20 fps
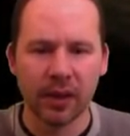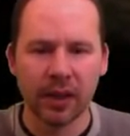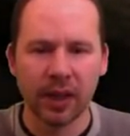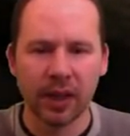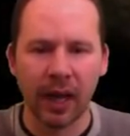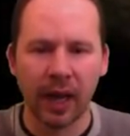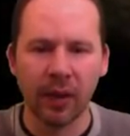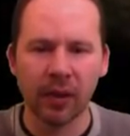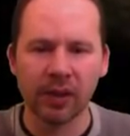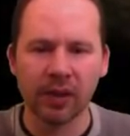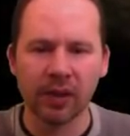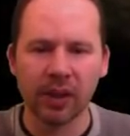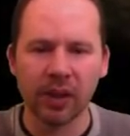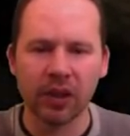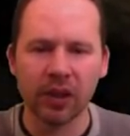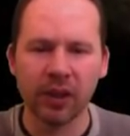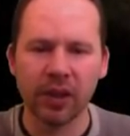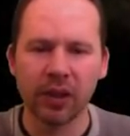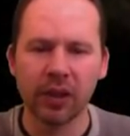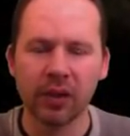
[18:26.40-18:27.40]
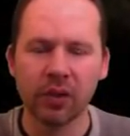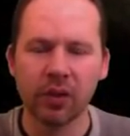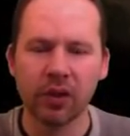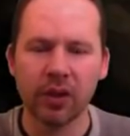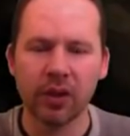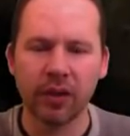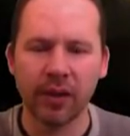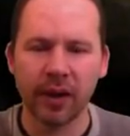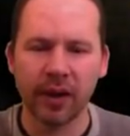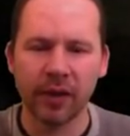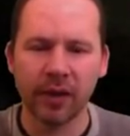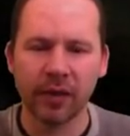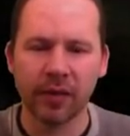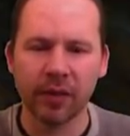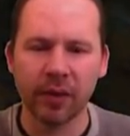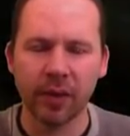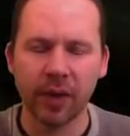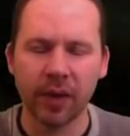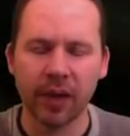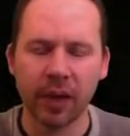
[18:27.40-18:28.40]
I was actually a huge fan of
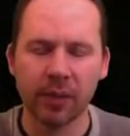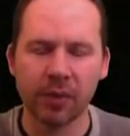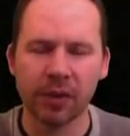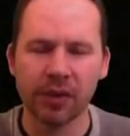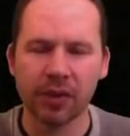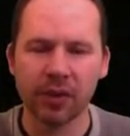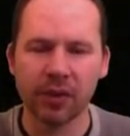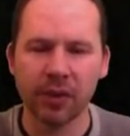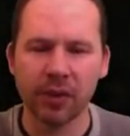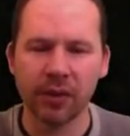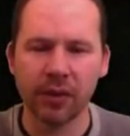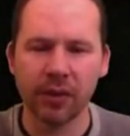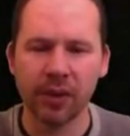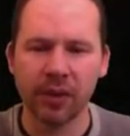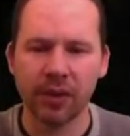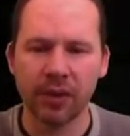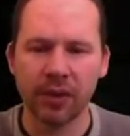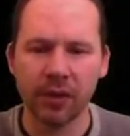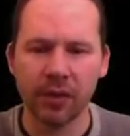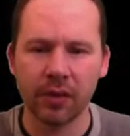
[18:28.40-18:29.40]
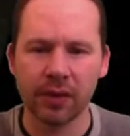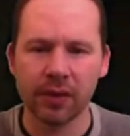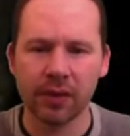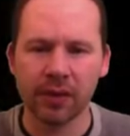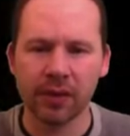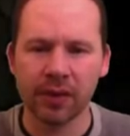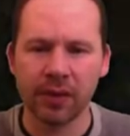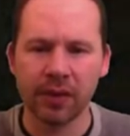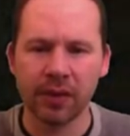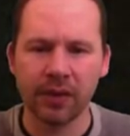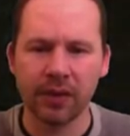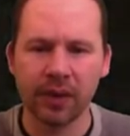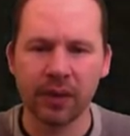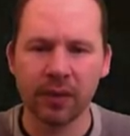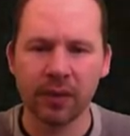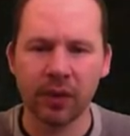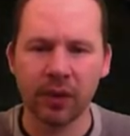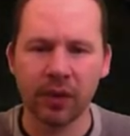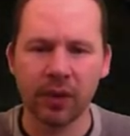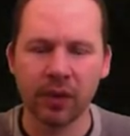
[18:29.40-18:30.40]
Quake Episode 3, all of the stuff that
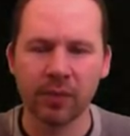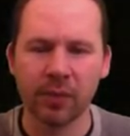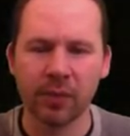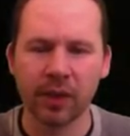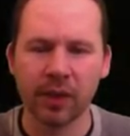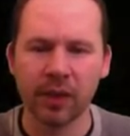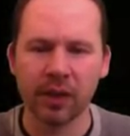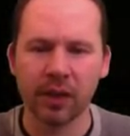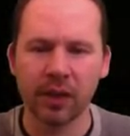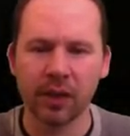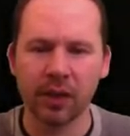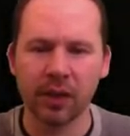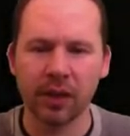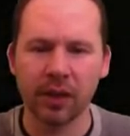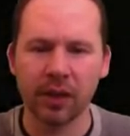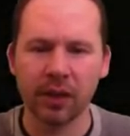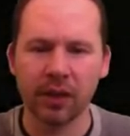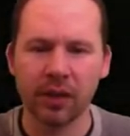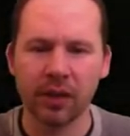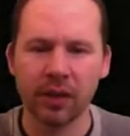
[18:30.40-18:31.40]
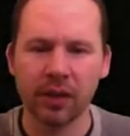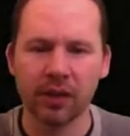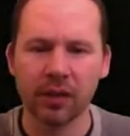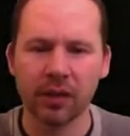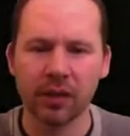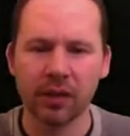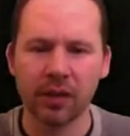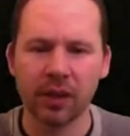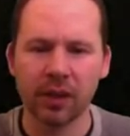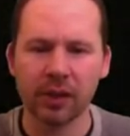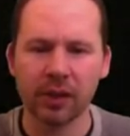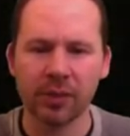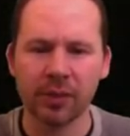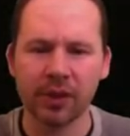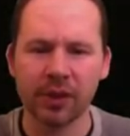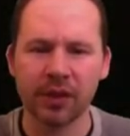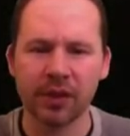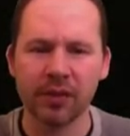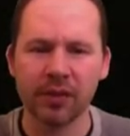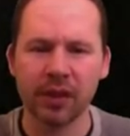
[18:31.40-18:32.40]
American McGee did there
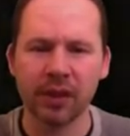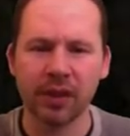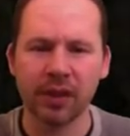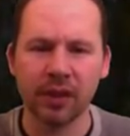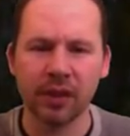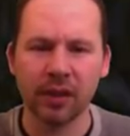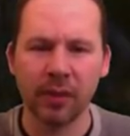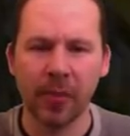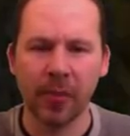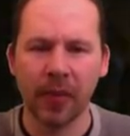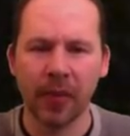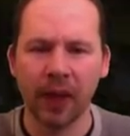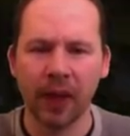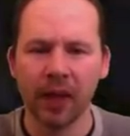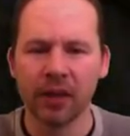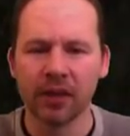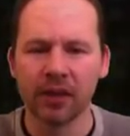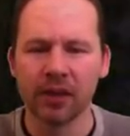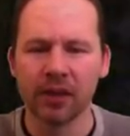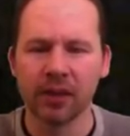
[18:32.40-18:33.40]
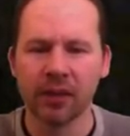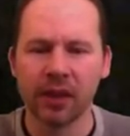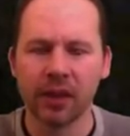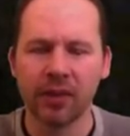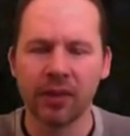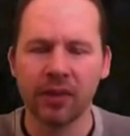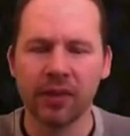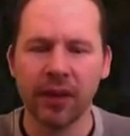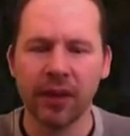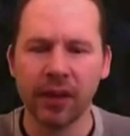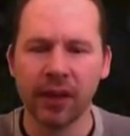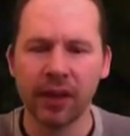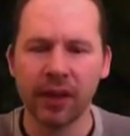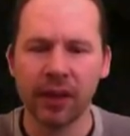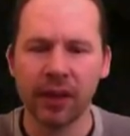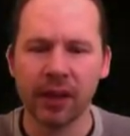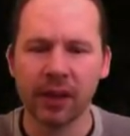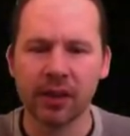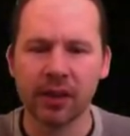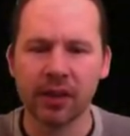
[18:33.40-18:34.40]
specifically. It's kind of fun that I
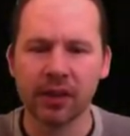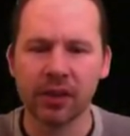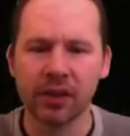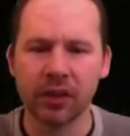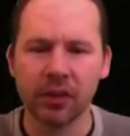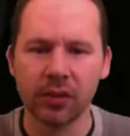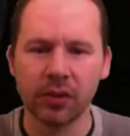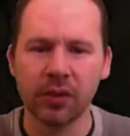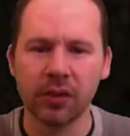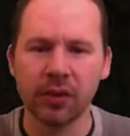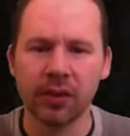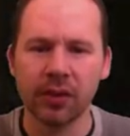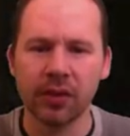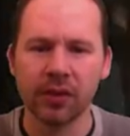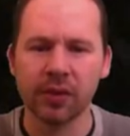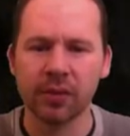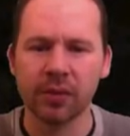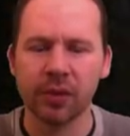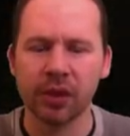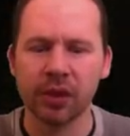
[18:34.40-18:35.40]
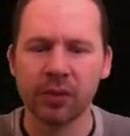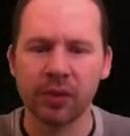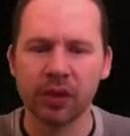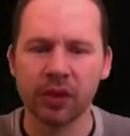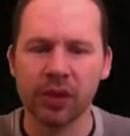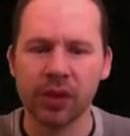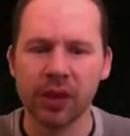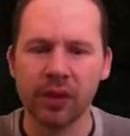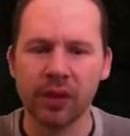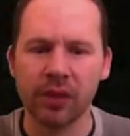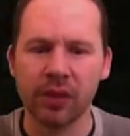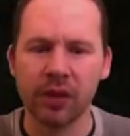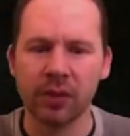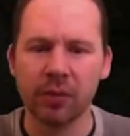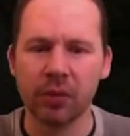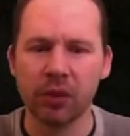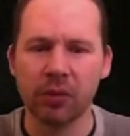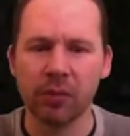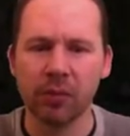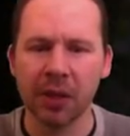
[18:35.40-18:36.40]
didn't do. This is pretty much the only
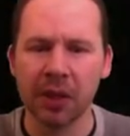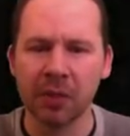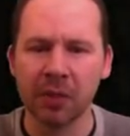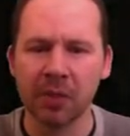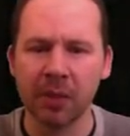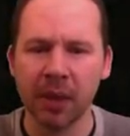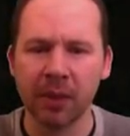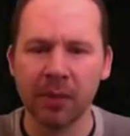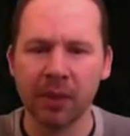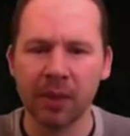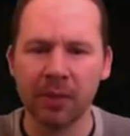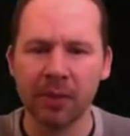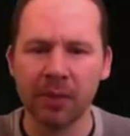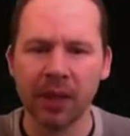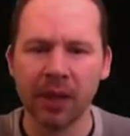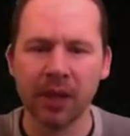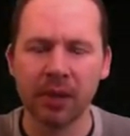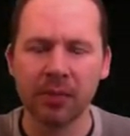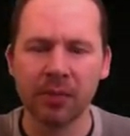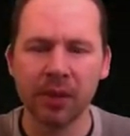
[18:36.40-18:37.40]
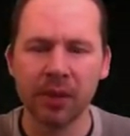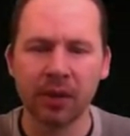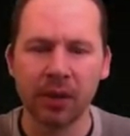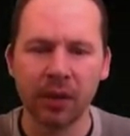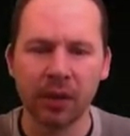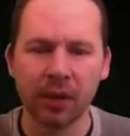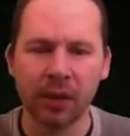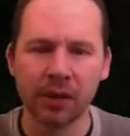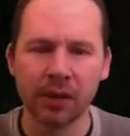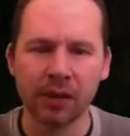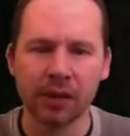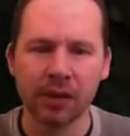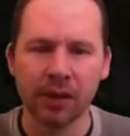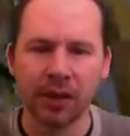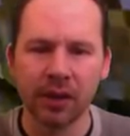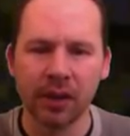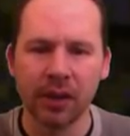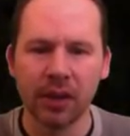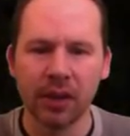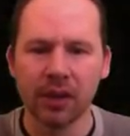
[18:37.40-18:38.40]
blue metal map I made beyond
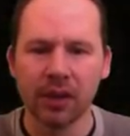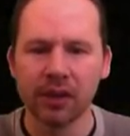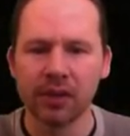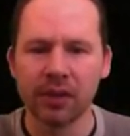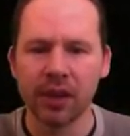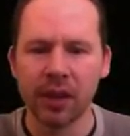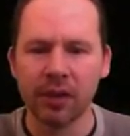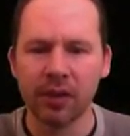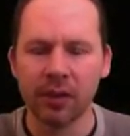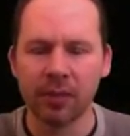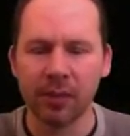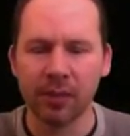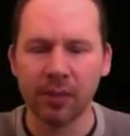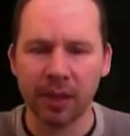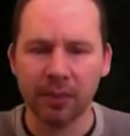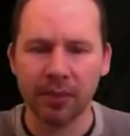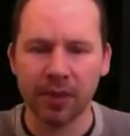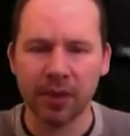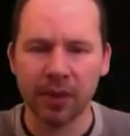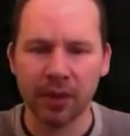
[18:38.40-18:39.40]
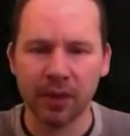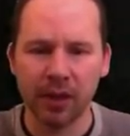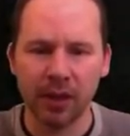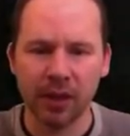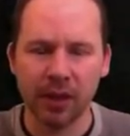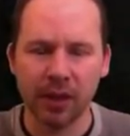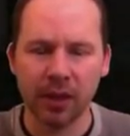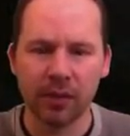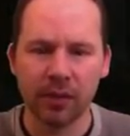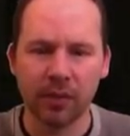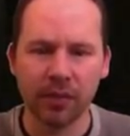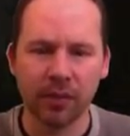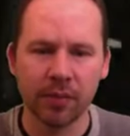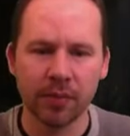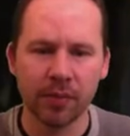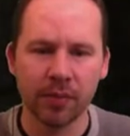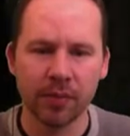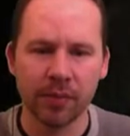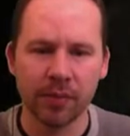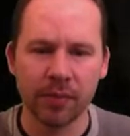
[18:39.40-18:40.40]
Secret Map and
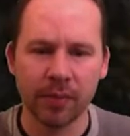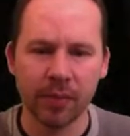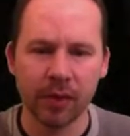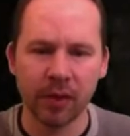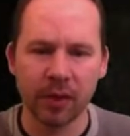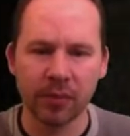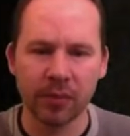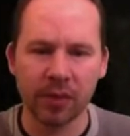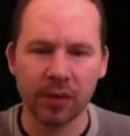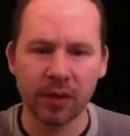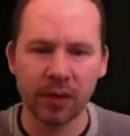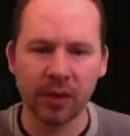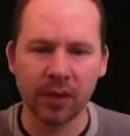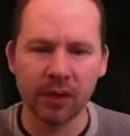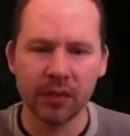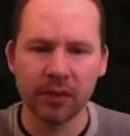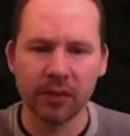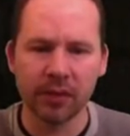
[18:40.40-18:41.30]
Beyond Belief.